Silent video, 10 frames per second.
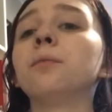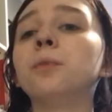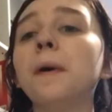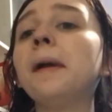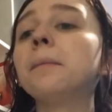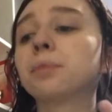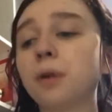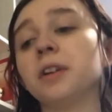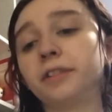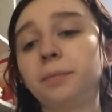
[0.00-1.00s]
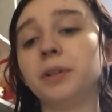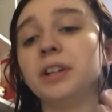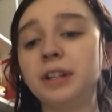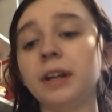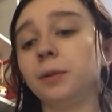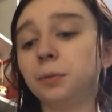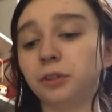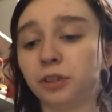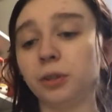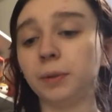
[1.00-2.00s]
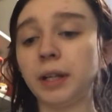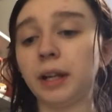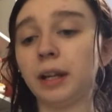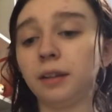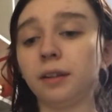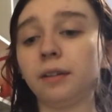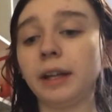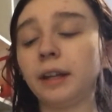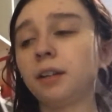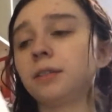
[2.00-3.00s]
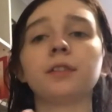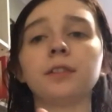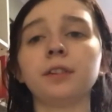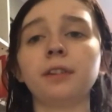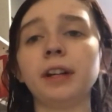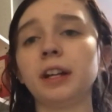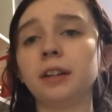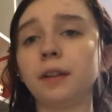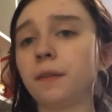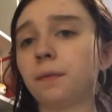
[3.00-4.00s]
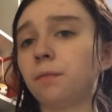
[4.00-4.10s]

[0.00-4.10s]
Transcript: what Prosper and Nell were doing in the, like, so they're like in the